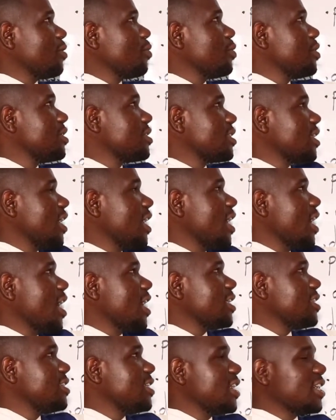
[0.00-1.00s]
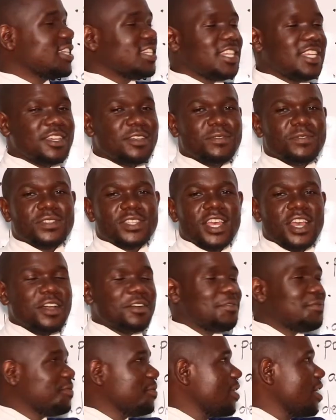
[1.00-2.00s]
We say adjectives,
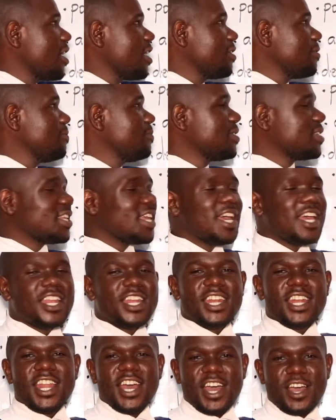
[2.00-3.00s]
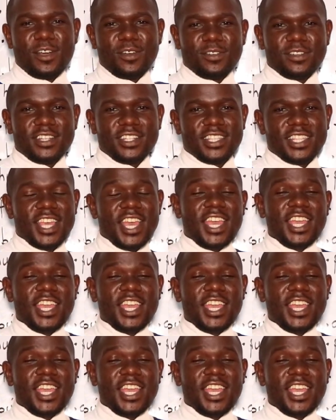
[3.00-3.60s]
verbs, nouns.